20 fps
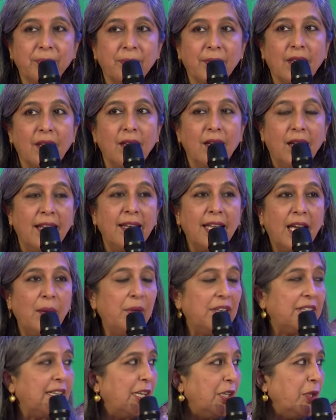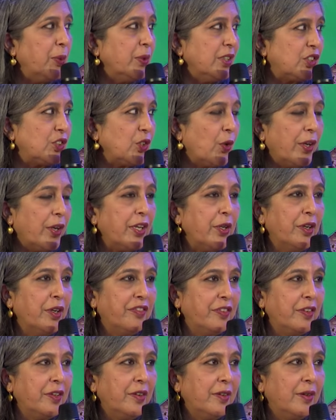And I will tell you a story of
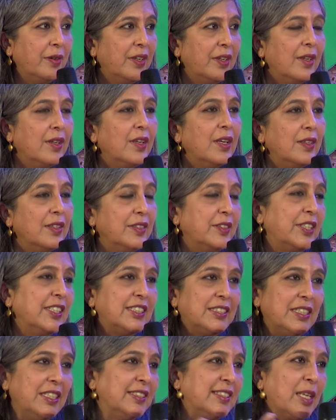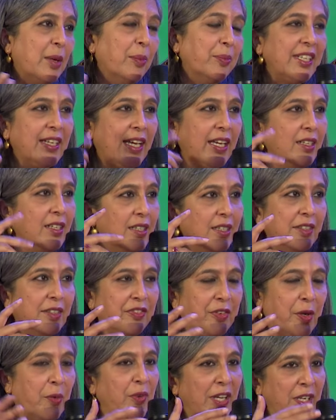a, this is something I heard
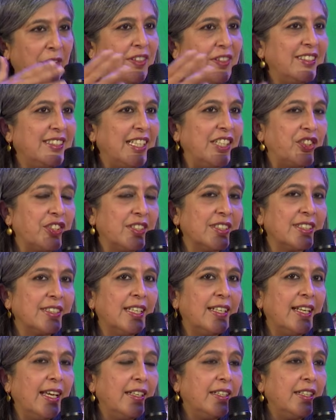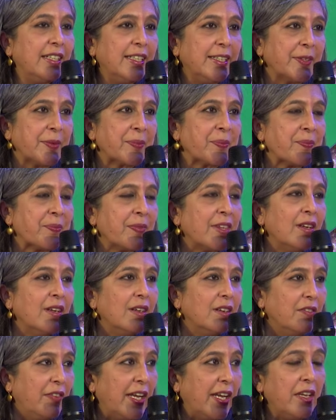from one of the sessions that I did.
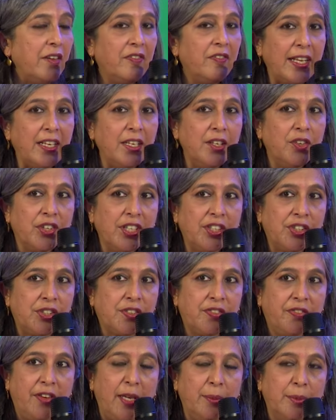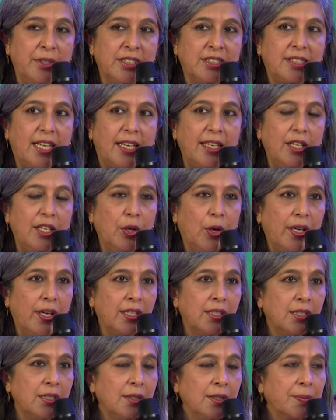Very, very rich, famous Delhi
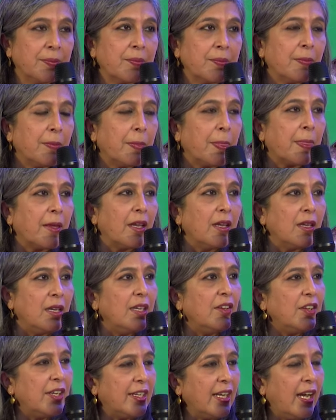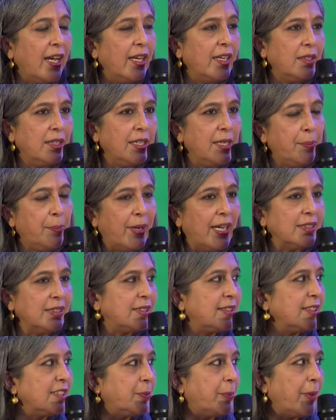lawyer he retired, he passed
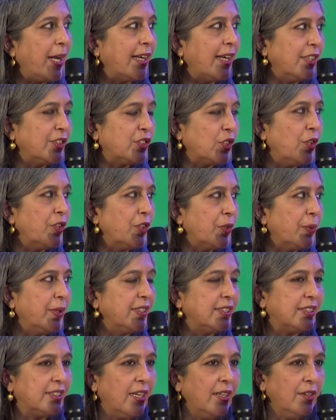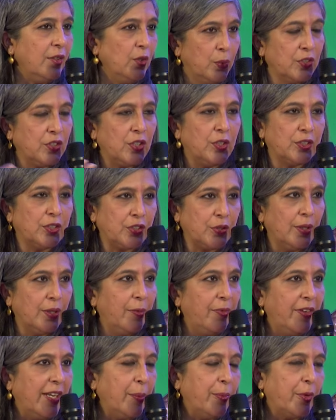his practice on to his son, who was also a
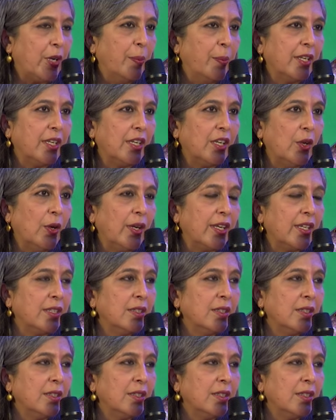very prominent lawyer.